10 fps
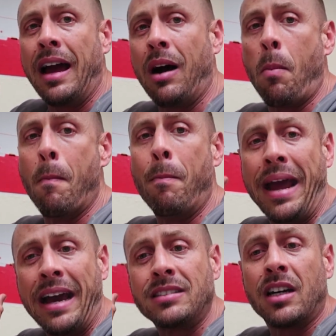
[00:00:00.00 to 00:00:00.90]
how
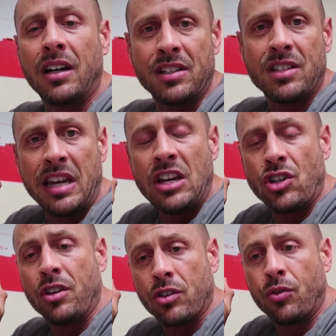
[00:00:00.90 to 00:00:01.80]
bad
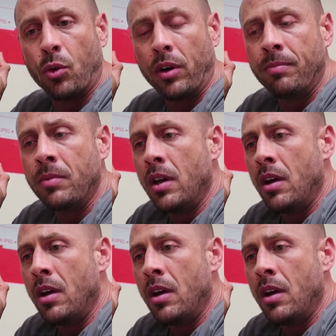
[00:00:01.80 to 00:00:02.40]
condensation is for it.